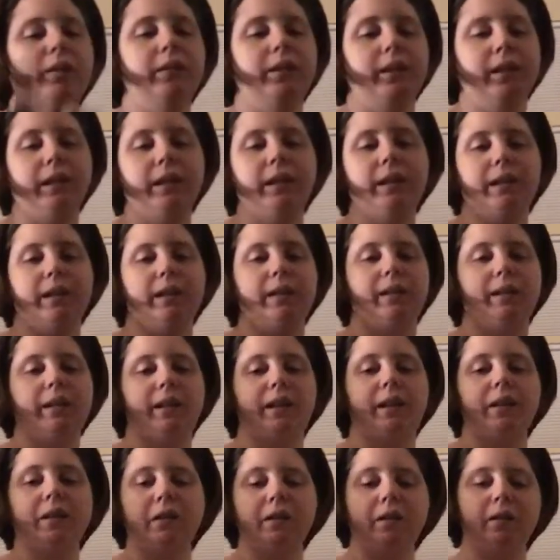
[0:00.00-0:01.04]
Then in
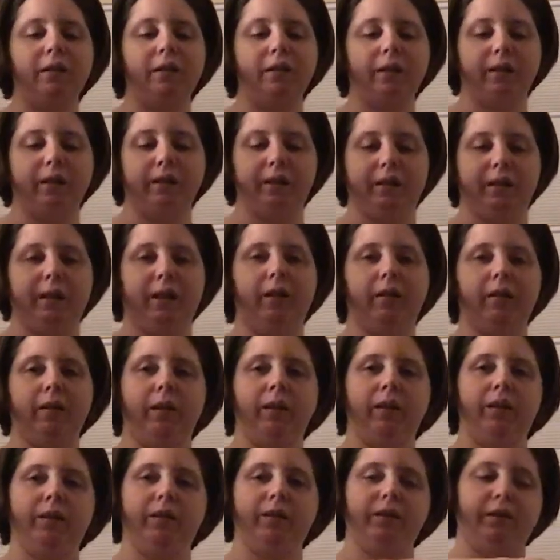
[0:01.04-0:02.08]
here is
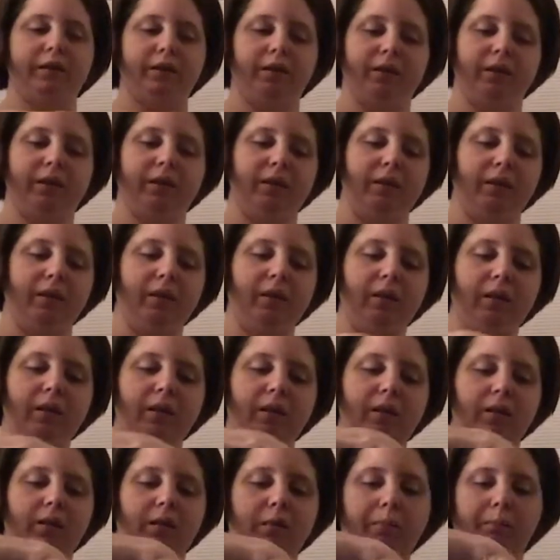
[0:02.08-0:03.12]
Darian's
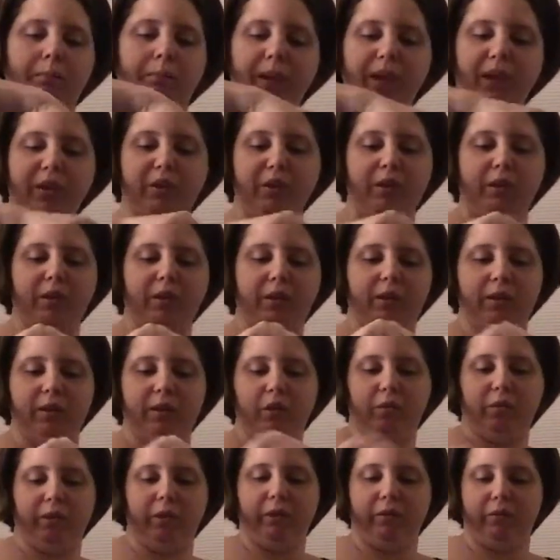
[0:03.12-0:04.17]
bunch of
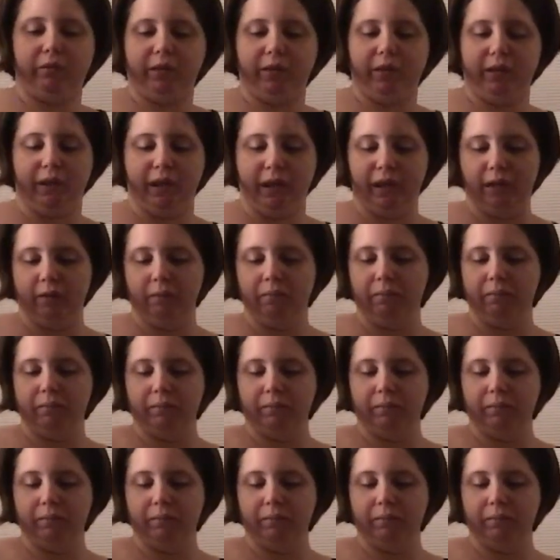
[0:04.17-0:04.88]
toys for D.